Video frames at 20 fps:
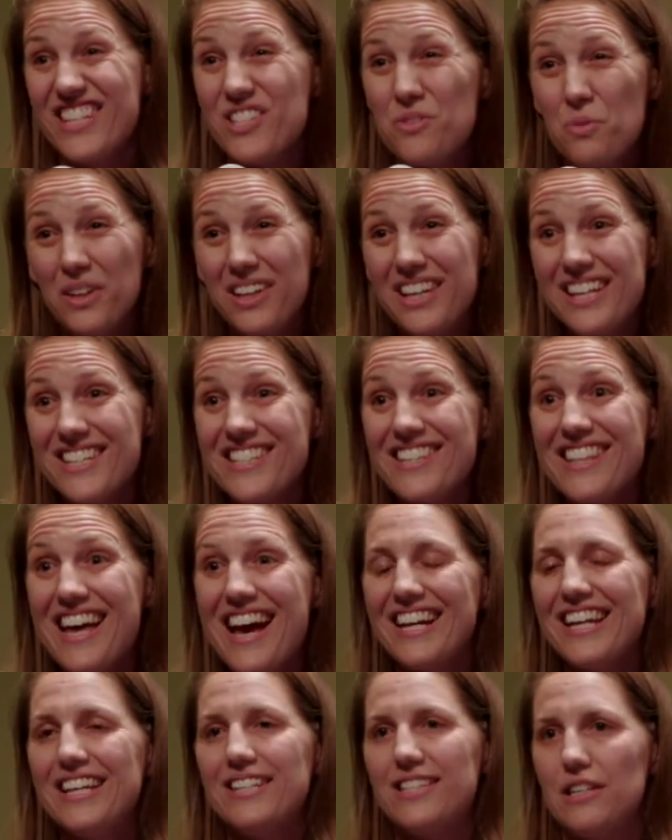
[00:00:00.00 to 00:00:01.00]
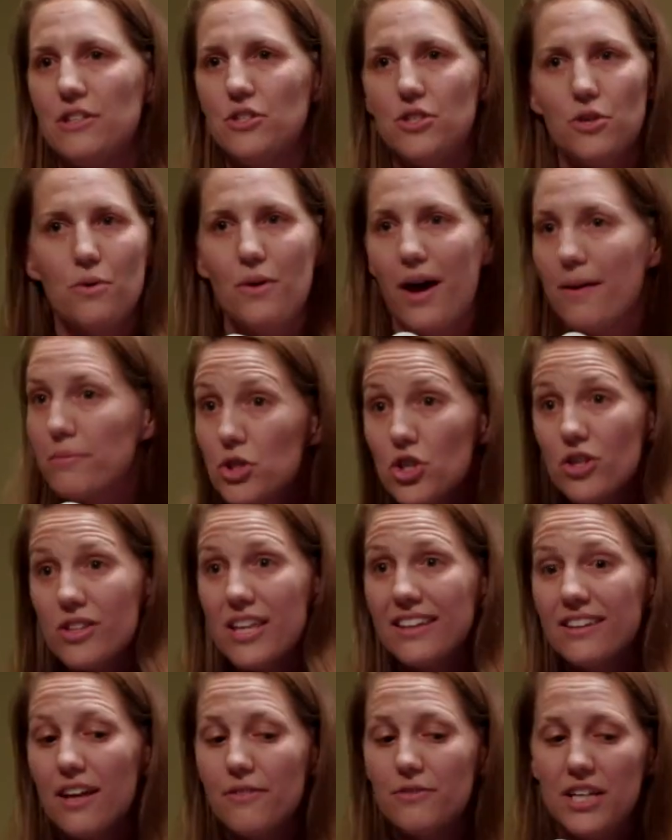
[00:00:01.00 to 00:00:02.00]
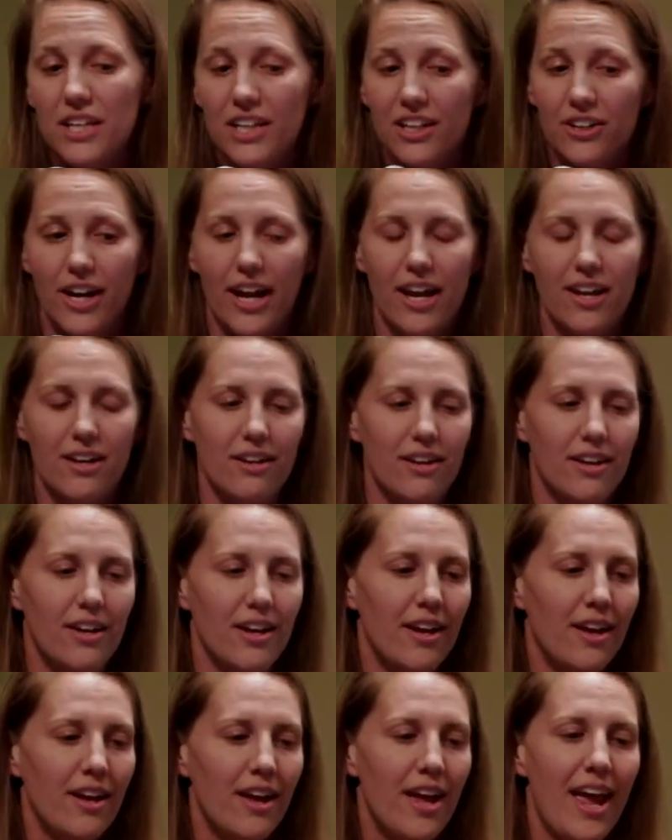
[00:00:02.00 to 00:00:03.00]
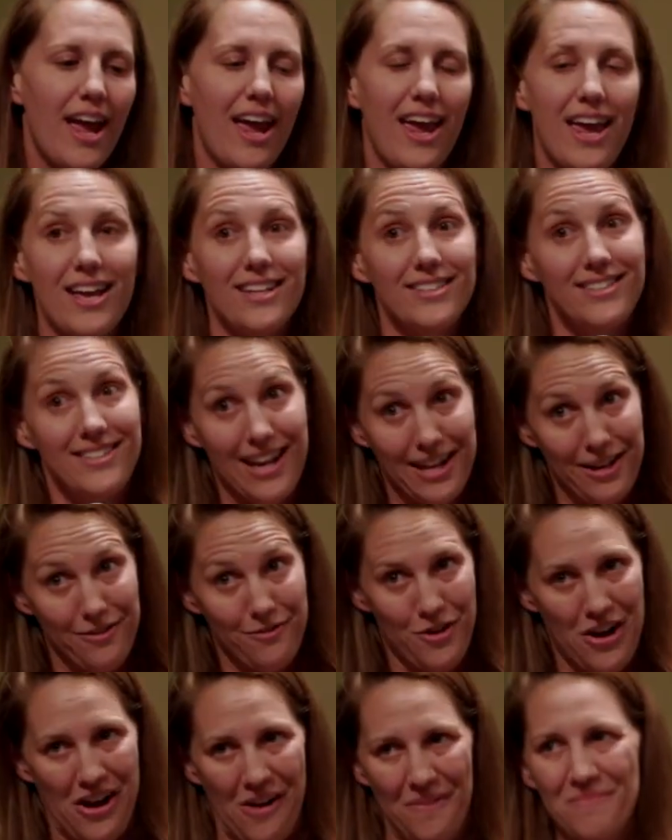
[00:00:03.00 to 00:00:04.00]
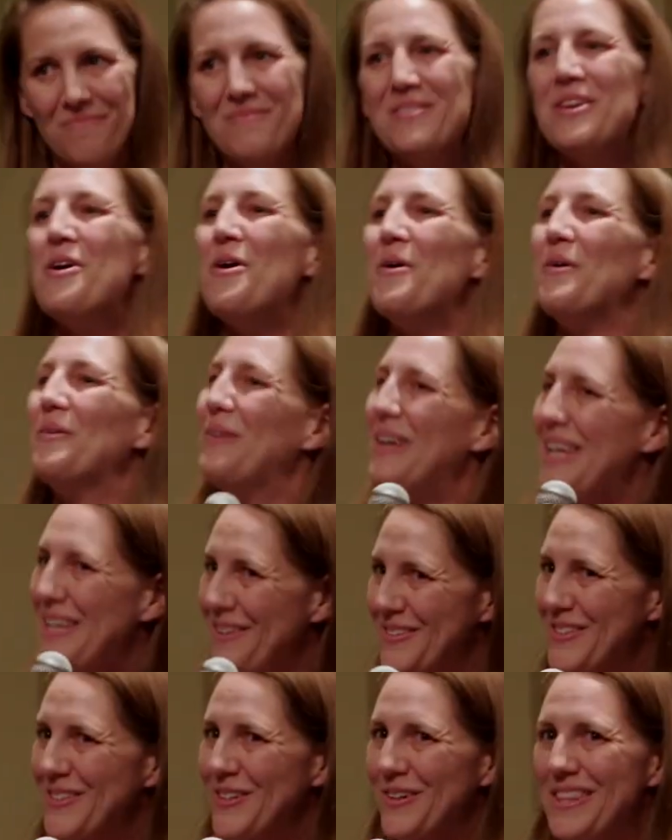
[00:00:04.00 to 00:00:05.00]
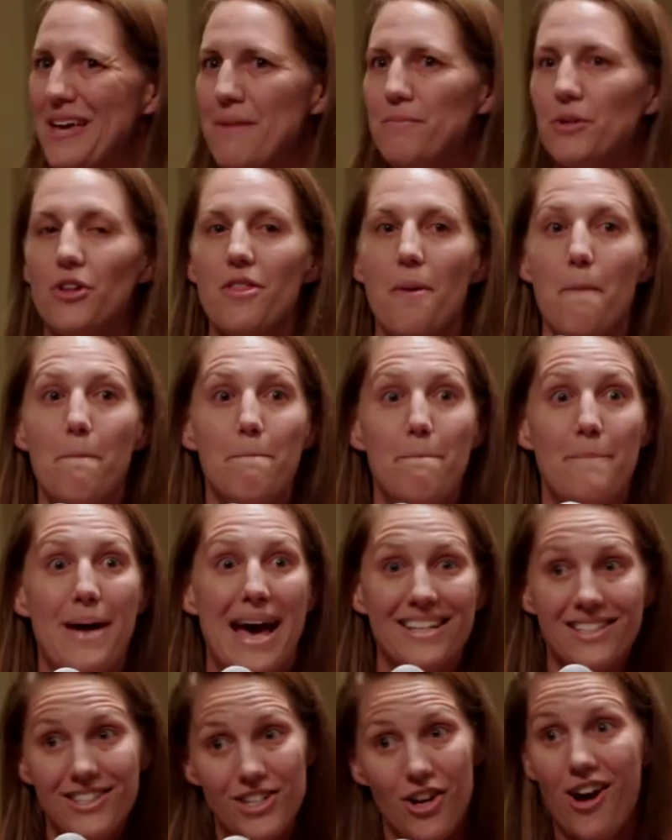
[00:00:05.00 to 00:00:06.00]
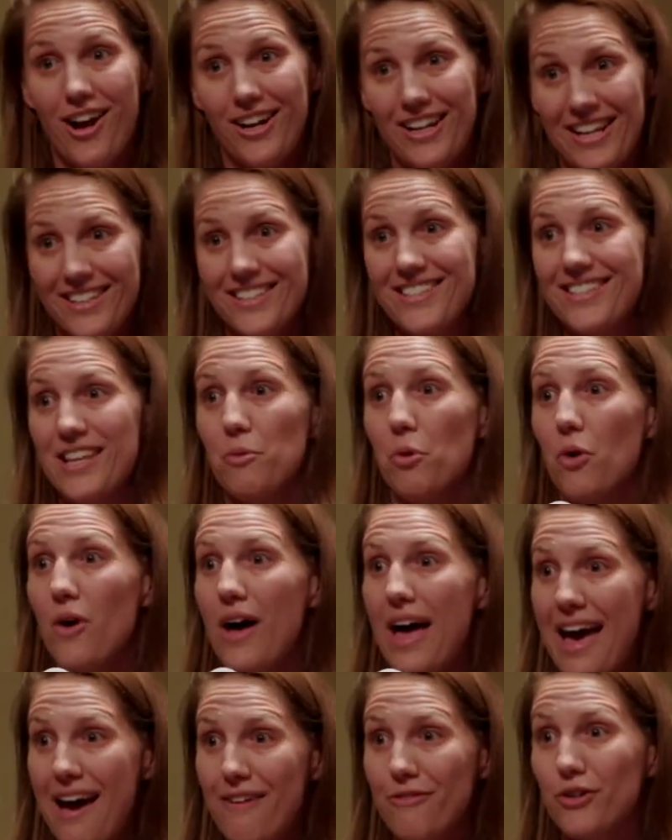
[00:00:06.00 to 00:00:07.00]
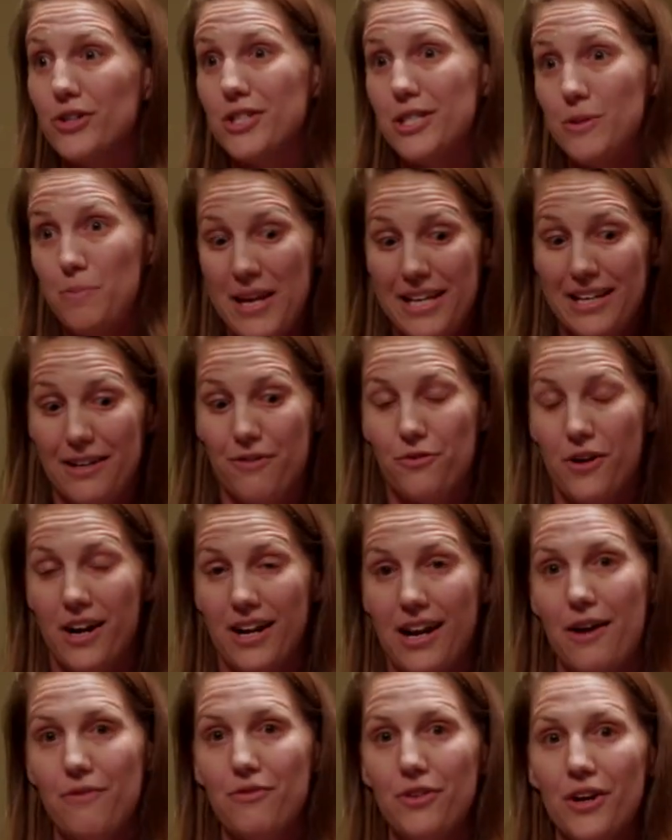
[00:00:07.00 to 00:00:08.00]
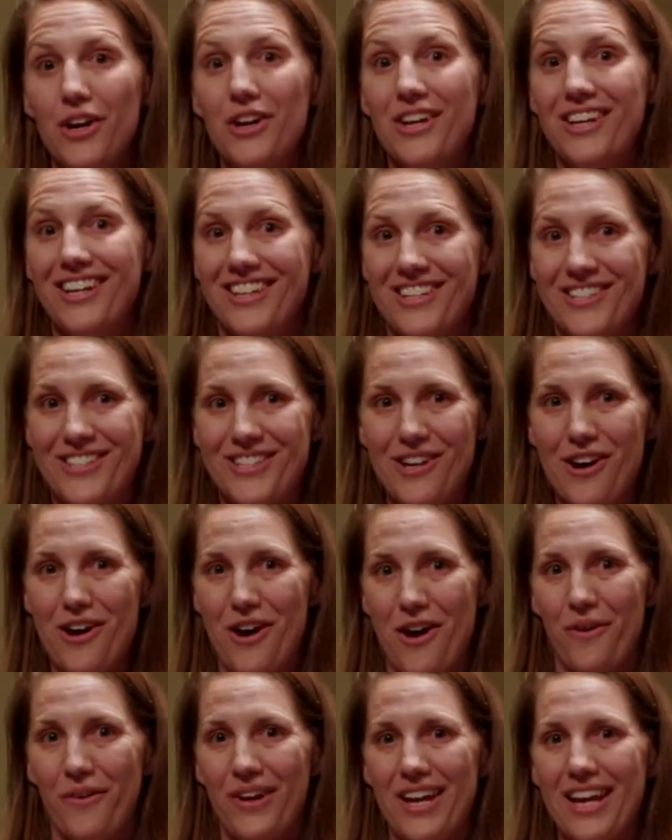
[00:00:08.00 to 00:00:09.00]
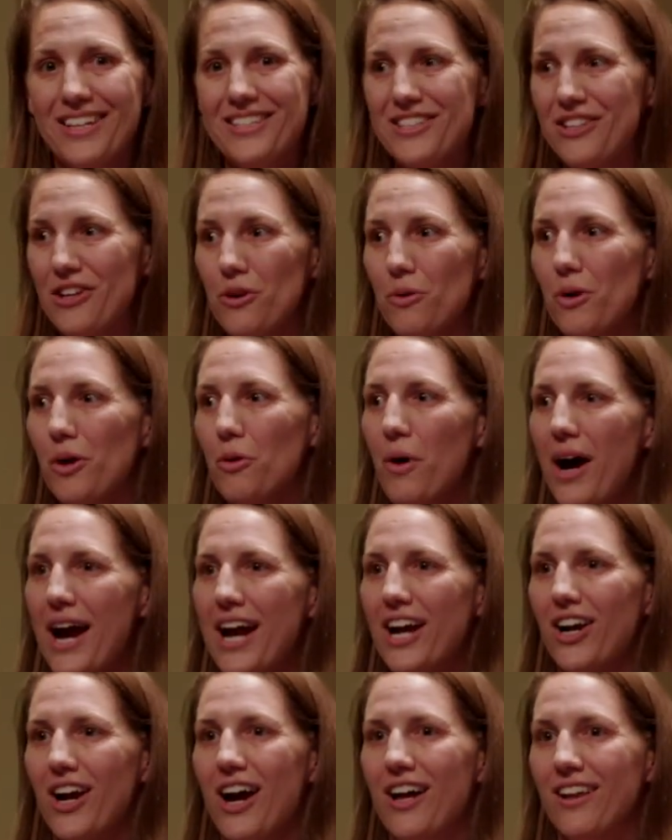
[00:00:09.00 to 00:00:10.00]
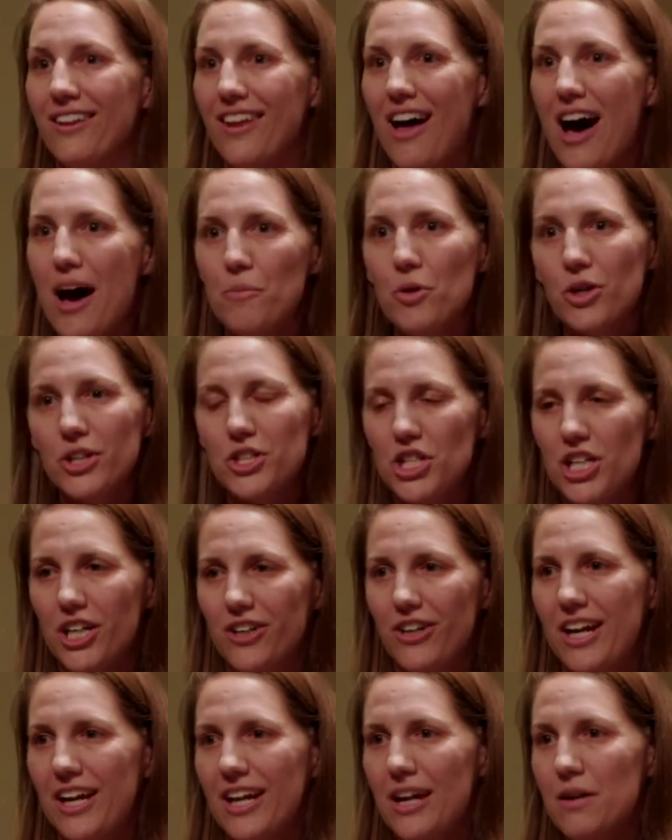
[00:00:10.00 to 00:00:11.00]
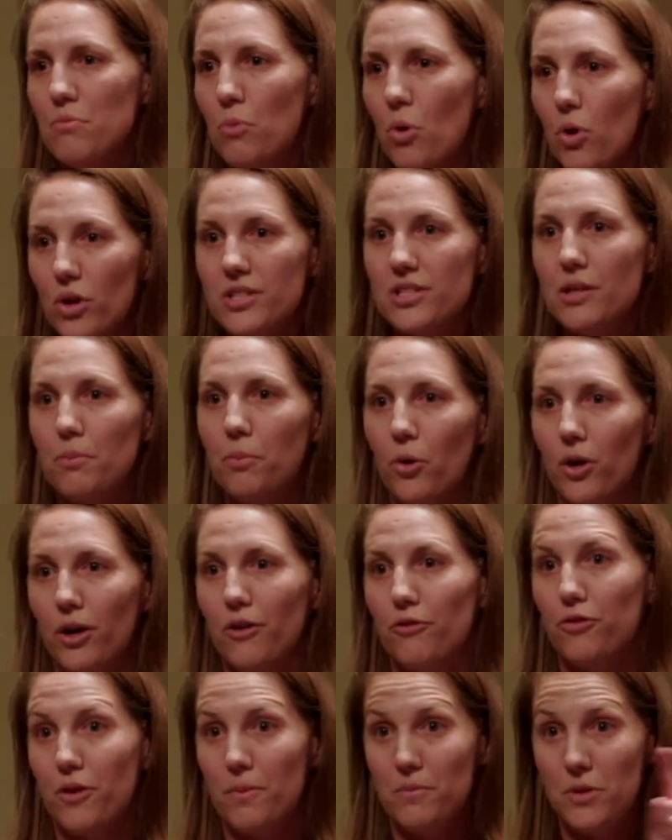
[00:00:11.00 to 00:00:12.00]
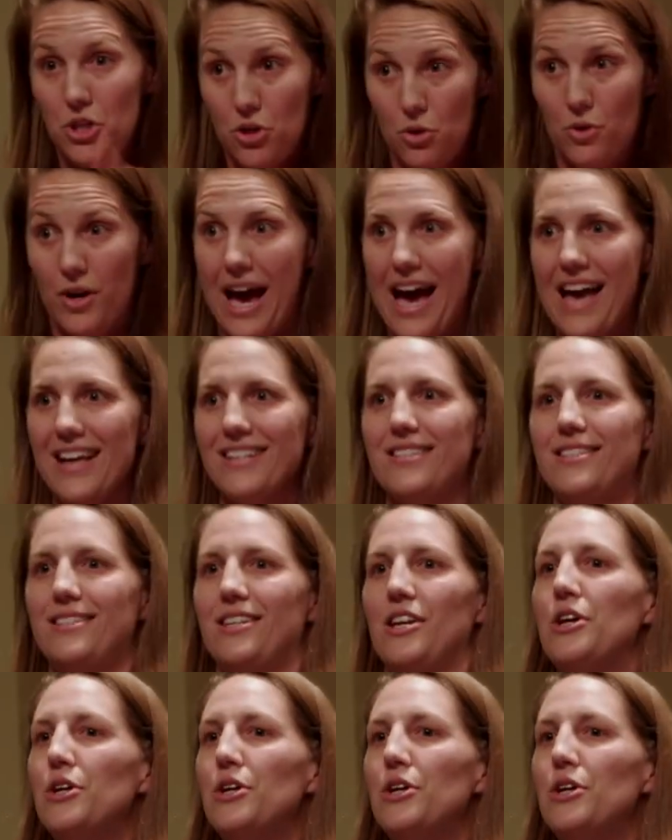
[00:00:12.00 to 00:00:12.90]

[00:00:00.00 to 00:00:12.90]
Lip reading: this really isn't that easy, so I'm sure they'd love to hear it. And second of all, we've told them you're the best audience they will ever speak in front of. So it's going to require a lot more cheering and more support from you guys.